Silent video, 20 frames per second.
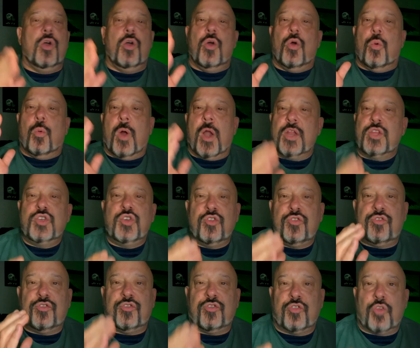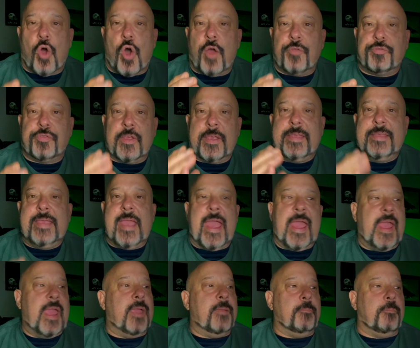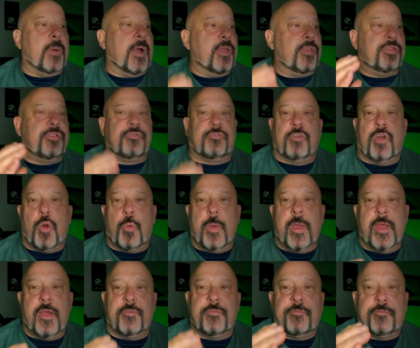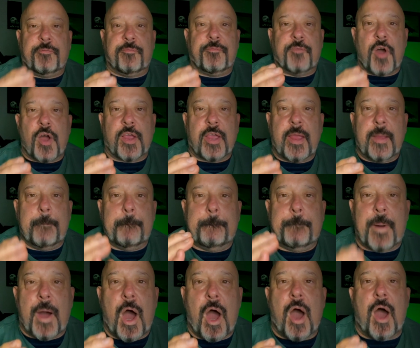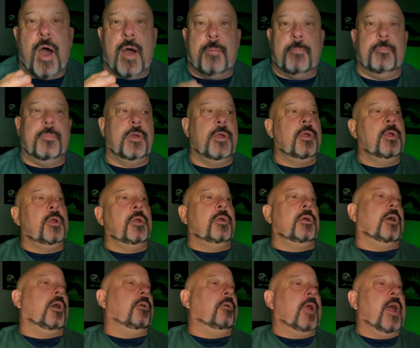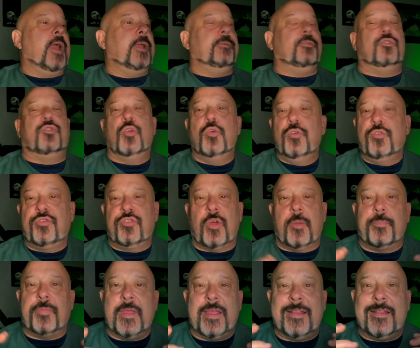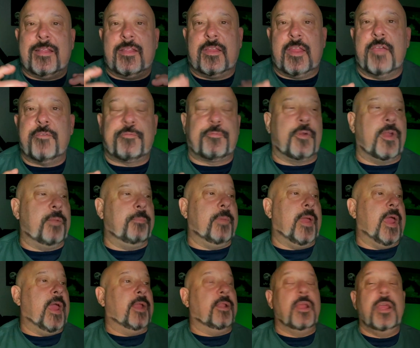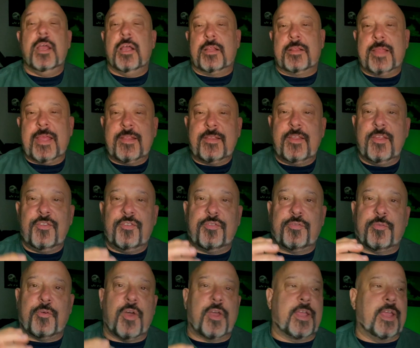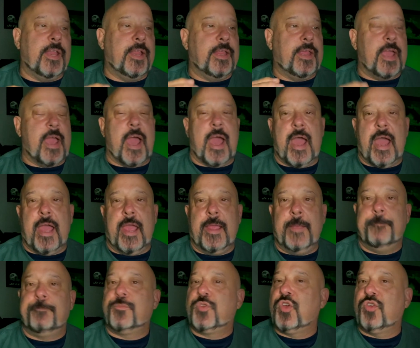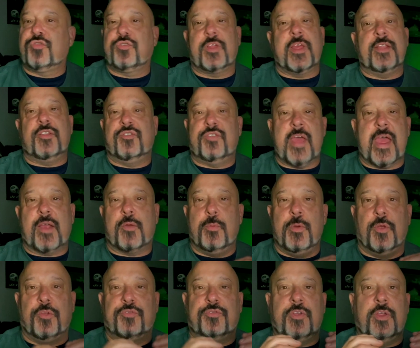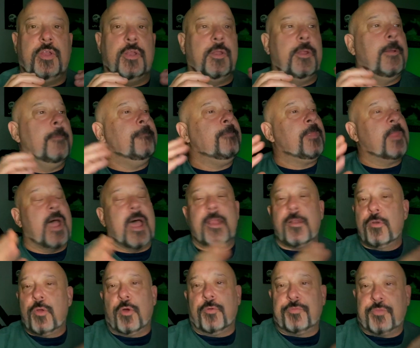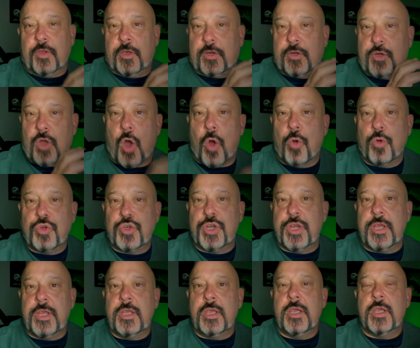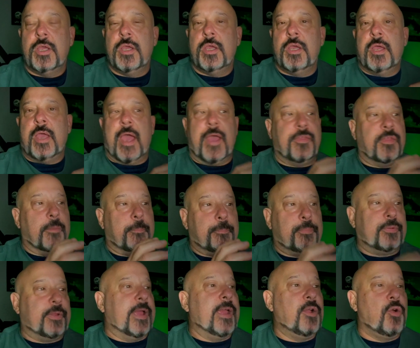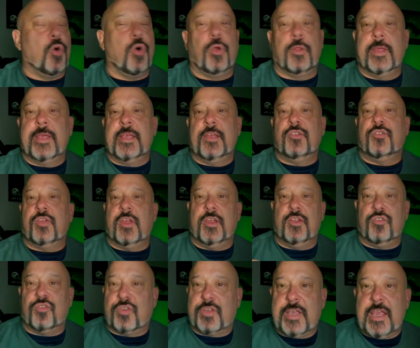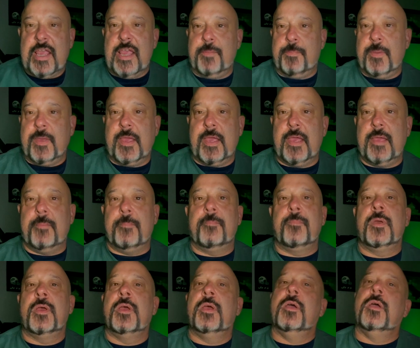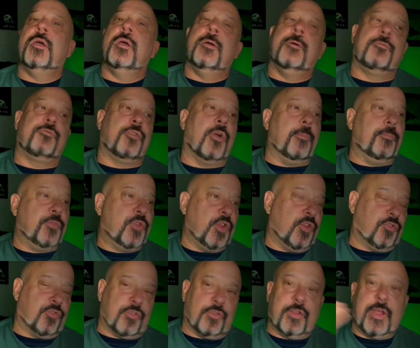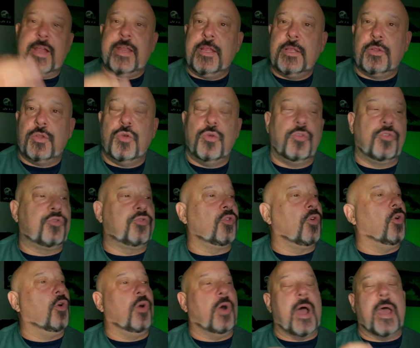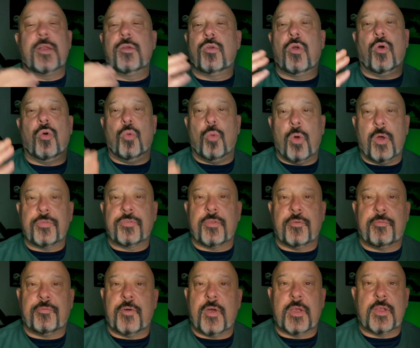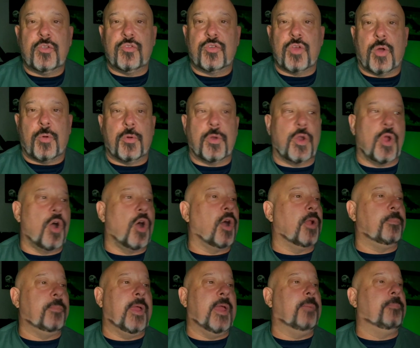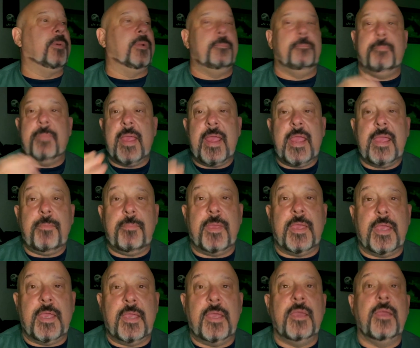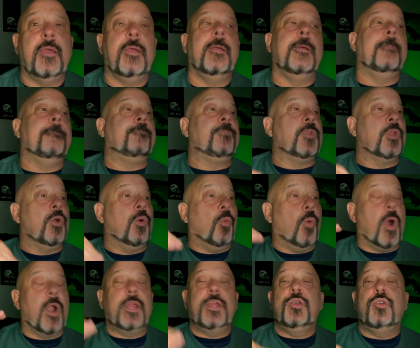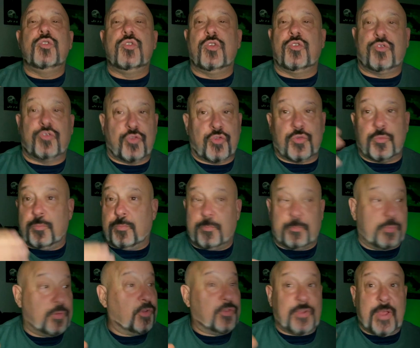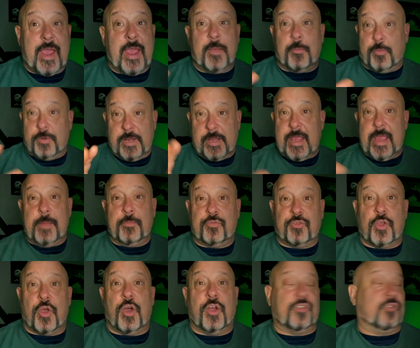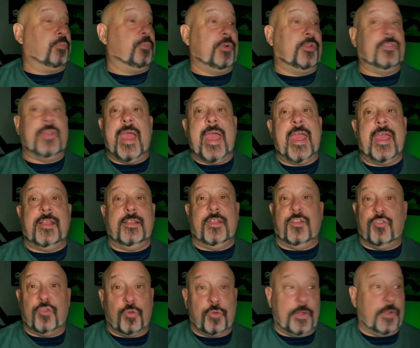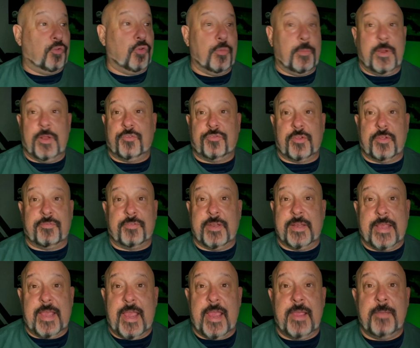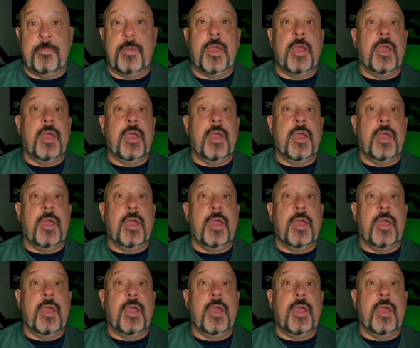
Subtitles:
Why don't you start the game by throwing a fucking bomb? All right? Do something different, man. Let this fucking guy, just like Zach Wilson, I don't know if the coaching and the play calling is keeping him from just letting loose, or I don't know what the fuck is going on, man. But maybe, why don't you just pretend, when the game starts, pretend there's only 2 minutes left in the game,